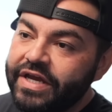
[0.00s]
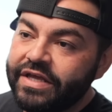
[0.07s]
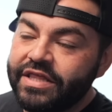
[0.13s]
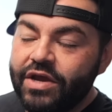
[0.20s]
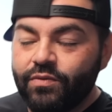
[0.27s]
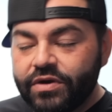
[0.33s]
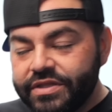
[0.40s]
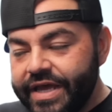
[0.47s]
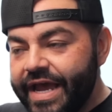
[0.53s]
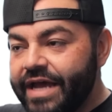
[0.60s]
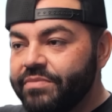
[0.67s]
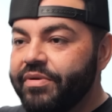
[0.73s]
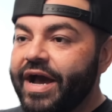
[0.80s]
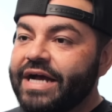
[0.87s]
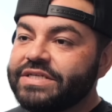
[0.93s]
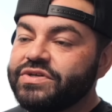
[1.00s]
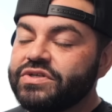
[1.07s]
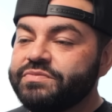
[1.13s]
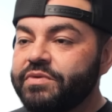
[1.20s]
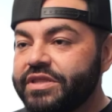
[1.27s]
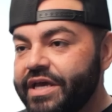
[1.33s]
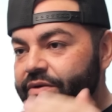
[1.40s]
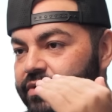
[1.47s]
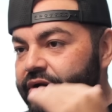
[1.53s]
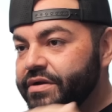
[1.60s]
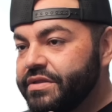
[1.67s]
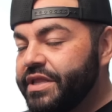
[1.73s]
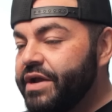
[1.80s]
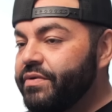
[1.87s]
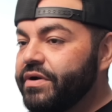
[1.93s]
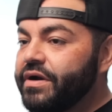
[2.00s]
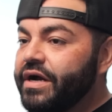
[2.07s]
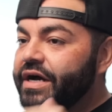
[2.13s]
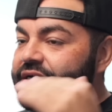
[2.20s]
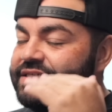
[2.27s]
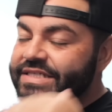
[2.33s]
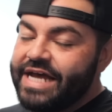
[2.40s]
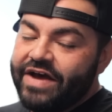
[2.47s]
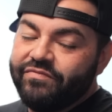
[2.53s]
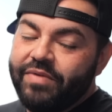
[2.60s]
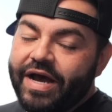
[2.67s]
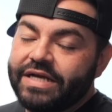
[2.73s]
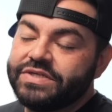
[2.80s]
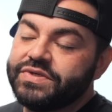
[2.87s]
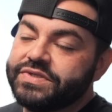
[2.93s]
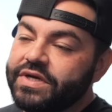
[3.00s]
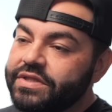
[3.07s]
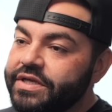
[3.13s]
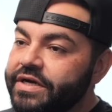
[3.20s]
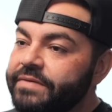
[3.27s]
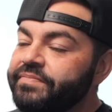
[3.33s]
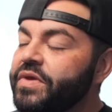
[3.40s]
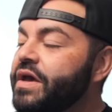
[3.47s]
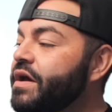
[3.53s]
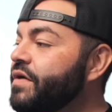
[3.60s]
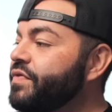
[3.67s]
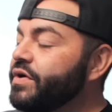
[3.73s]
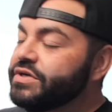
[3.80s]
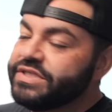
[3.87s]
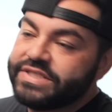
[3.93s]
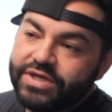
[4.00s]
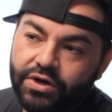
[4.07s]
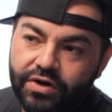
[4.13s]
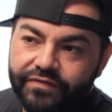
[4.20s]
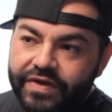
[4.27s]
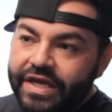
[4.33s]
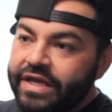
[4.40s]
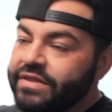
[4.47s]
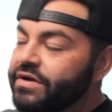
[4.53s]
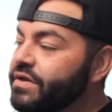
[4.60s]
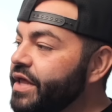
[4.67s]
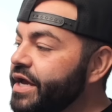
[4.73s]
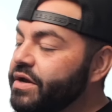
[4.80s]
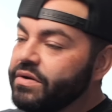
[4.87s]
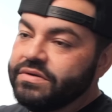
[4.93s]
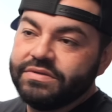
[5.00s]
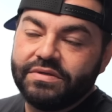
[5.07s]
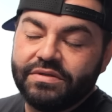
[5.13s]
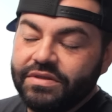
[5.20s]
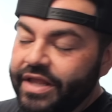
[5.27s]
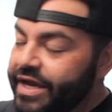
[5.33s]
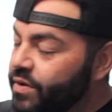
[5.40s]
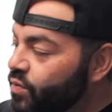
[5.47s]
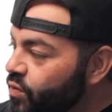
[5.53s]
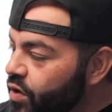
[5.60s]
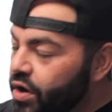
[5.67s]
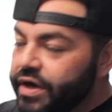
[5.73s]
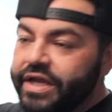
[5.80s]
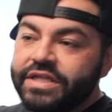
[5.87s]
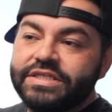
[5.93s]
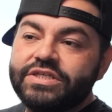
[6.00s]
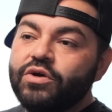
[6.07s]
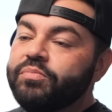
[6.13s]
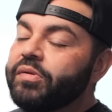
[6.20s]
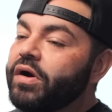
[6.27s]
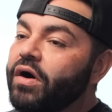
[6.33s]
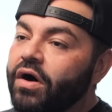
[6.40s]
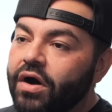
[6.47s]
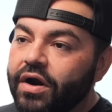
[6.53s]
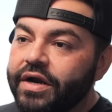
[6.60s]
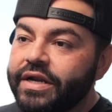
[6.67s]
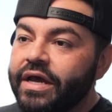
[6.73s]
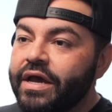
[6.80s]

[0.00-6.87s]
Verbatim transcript: They weren't the head pastors, but they were staff pastors on there. They're serving. They're like working super hard,